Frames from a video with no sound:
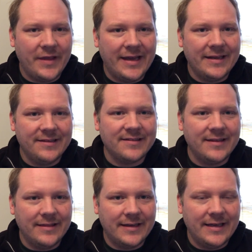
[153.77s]
that is
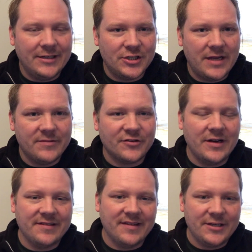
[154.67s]
in the King James
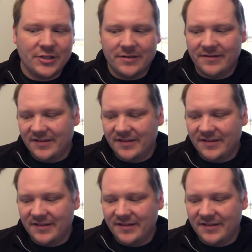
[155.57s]
translation.